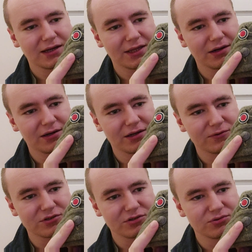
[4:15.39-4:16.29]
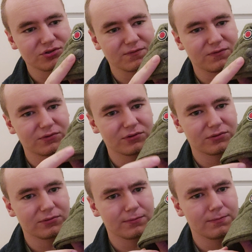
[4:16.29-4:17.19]
the lion was used
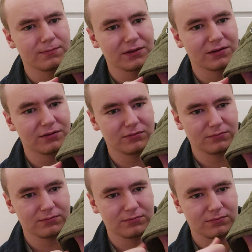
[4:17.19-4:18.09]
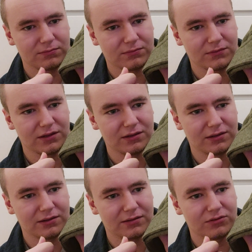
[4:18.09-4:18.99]
in
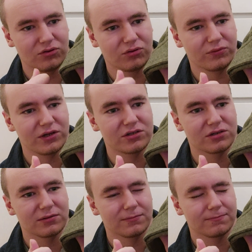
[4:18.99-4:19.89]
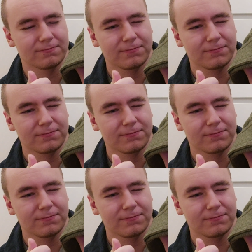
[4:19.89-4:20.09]
Norwegian